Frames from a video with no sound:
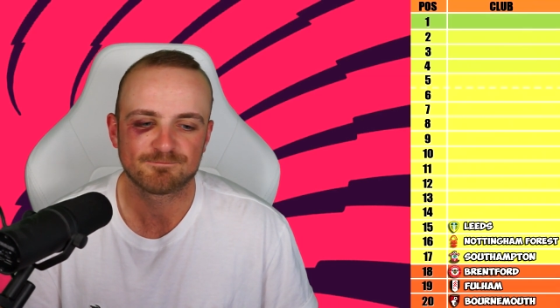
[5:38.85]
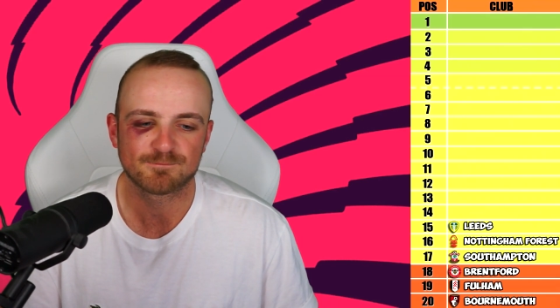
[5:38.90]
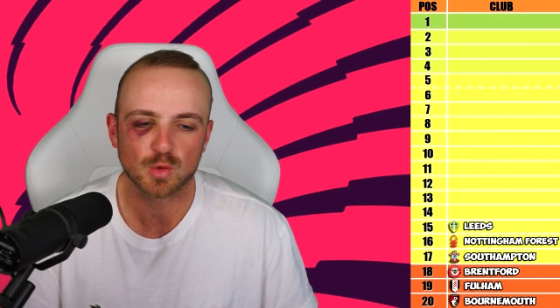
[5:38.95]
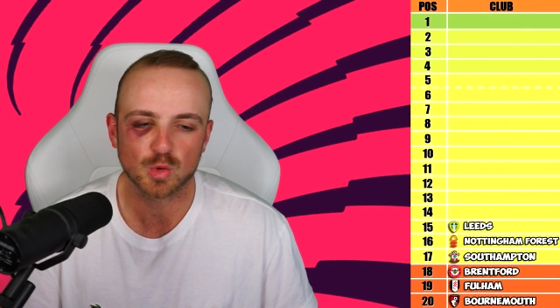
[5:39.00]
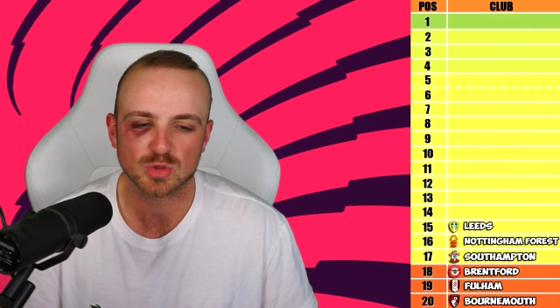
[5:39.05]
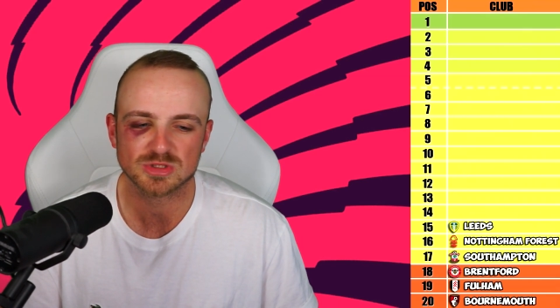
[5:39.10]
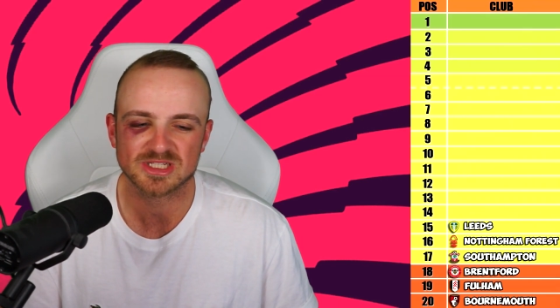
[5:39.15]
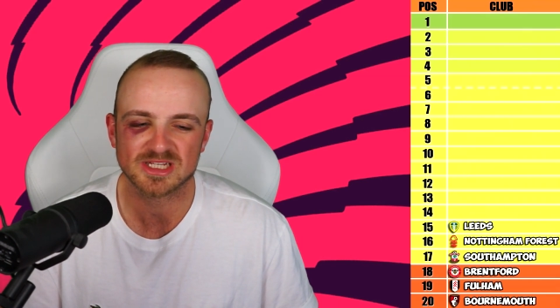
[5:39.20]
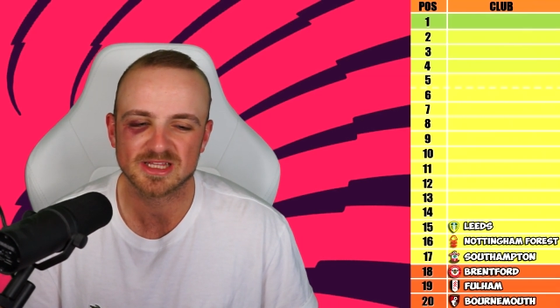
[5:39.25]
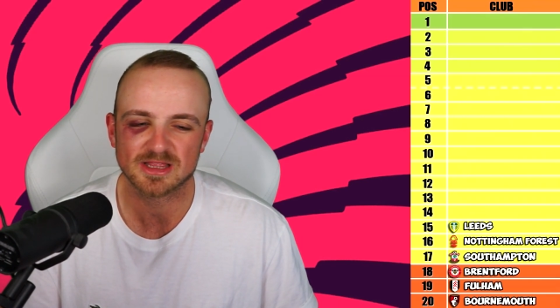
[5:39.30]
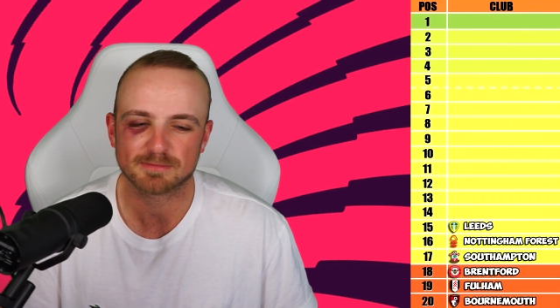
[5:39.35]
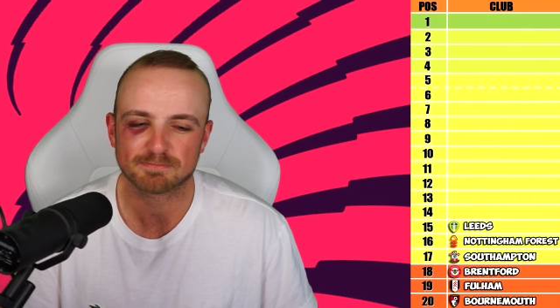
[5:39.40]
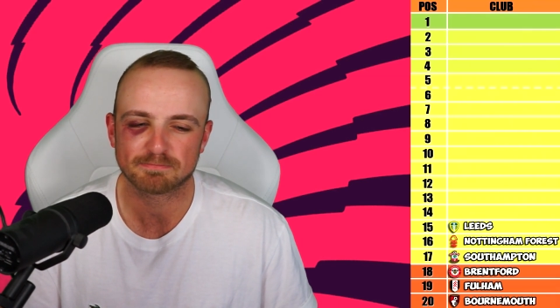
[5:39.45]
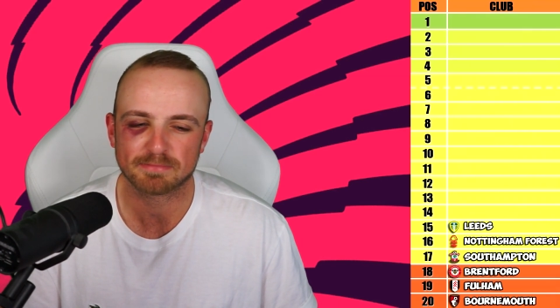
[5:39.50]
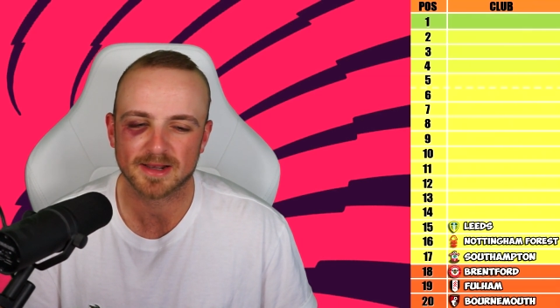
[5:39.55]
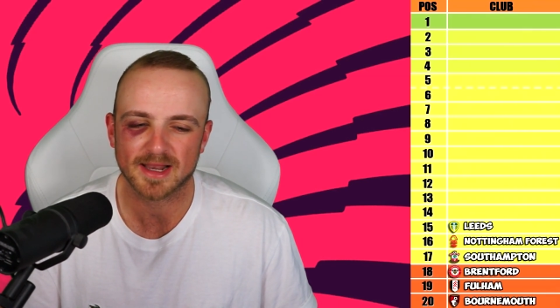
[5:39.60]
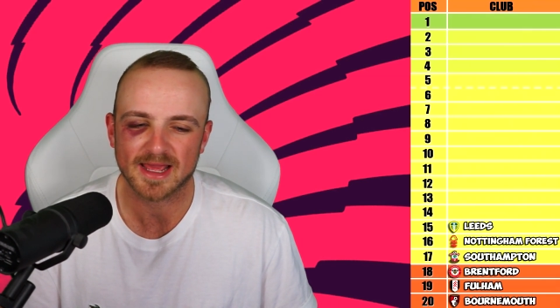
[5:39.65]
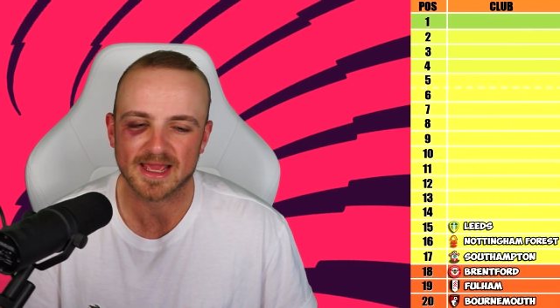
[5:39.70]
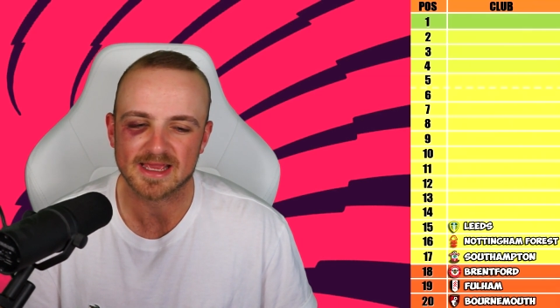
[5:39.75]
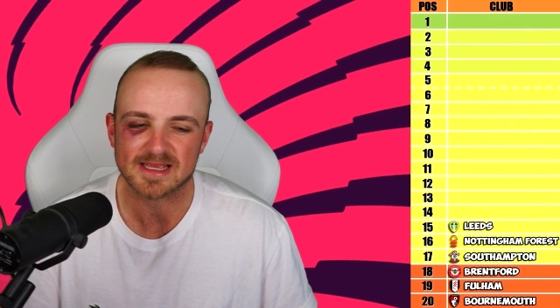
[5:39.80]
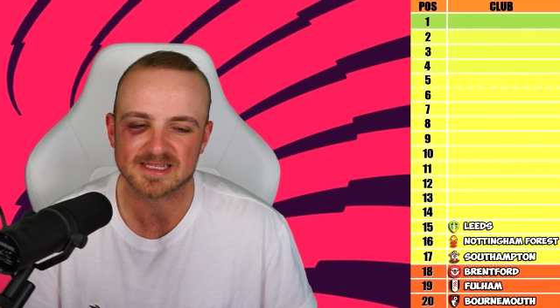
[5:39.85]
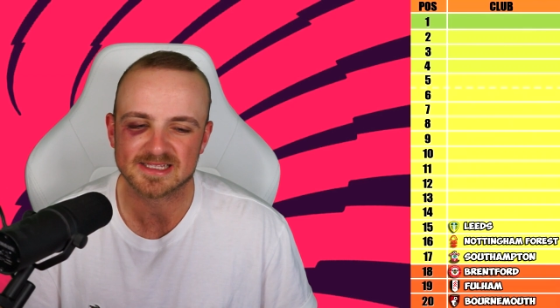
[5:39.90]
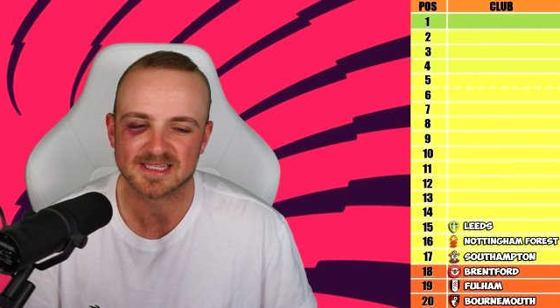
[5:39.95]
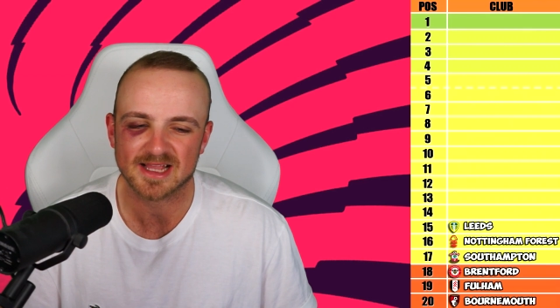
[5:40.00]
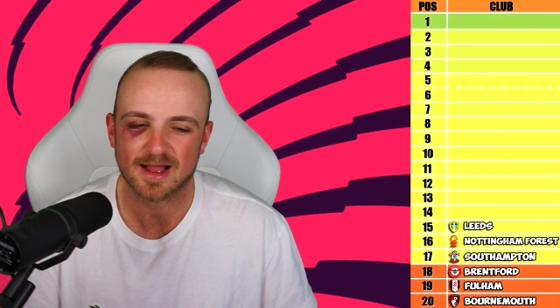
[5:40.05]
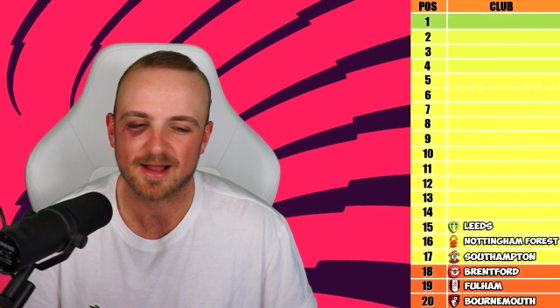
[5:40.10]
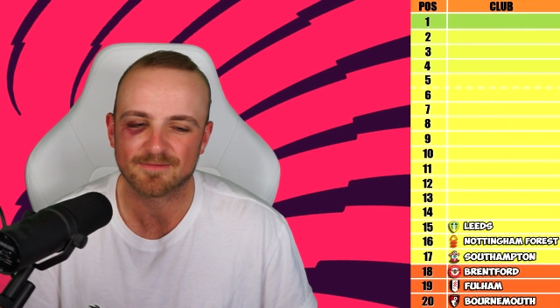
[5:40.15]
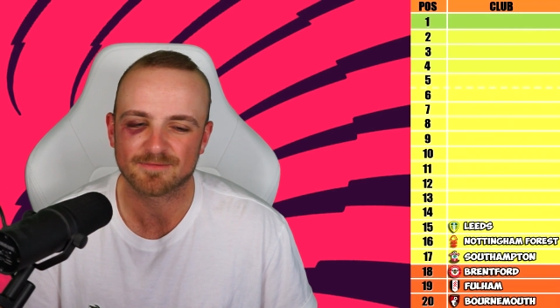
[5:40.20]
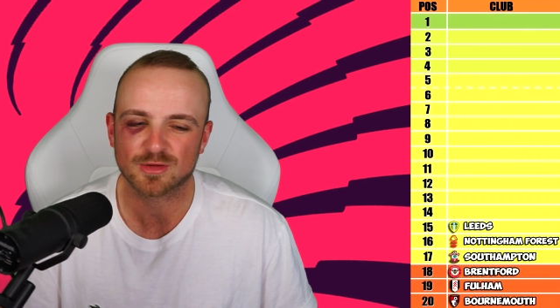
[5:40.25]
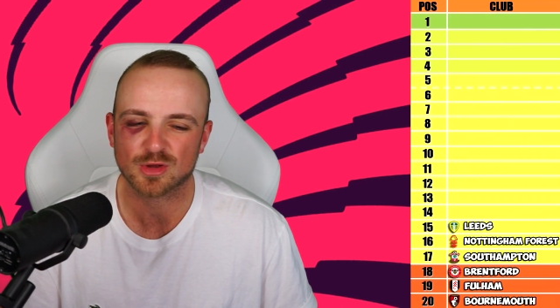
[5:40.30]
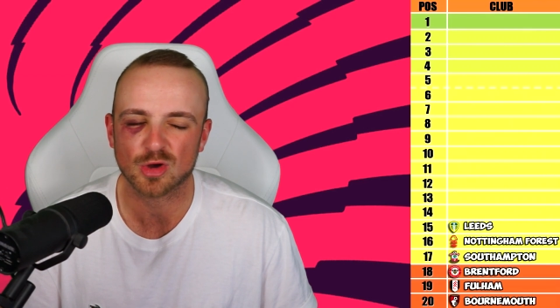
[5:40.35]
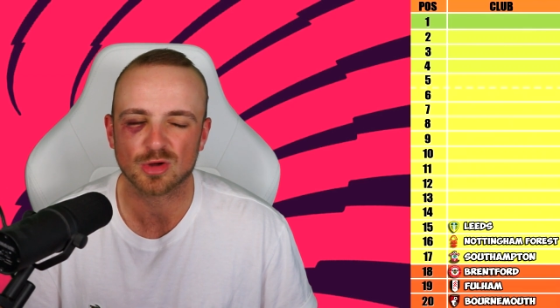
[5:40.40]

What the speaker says: 14th place, I've